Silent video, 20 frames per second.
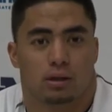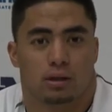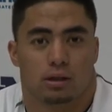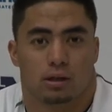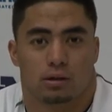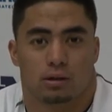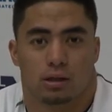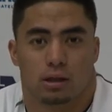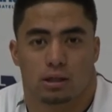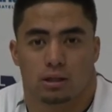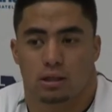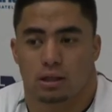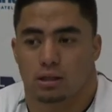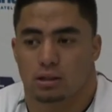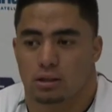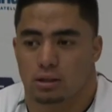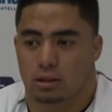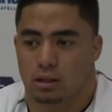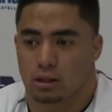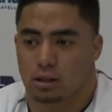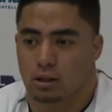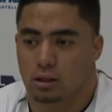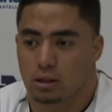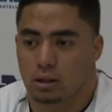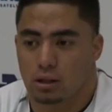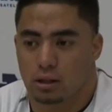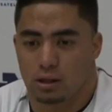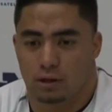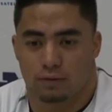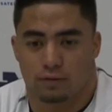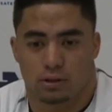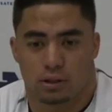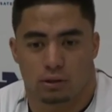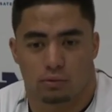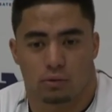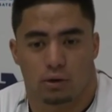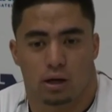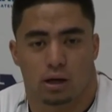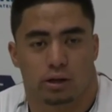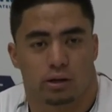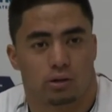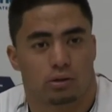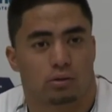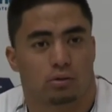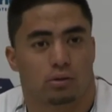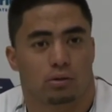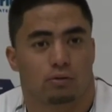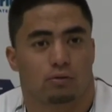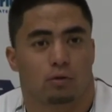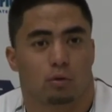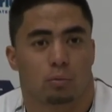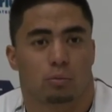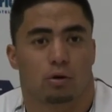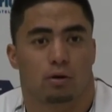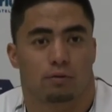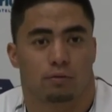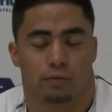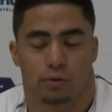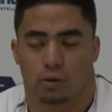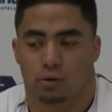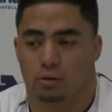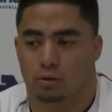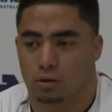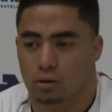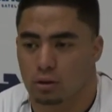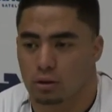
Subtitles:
You know, they've seen what I could do on the football field.